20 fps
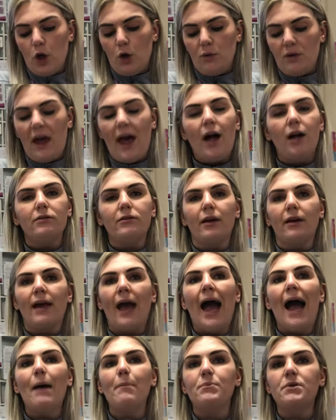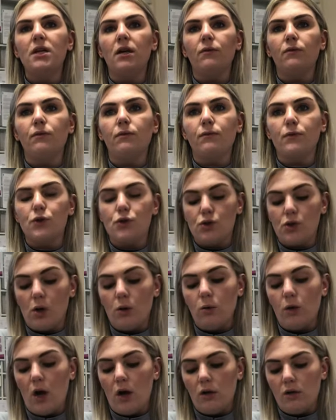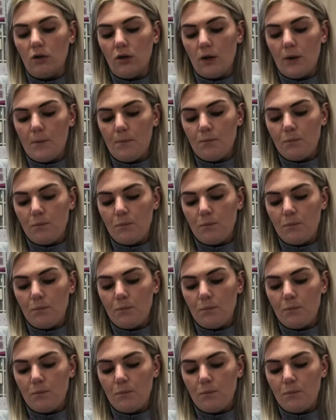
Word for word: who had held her captive for so long.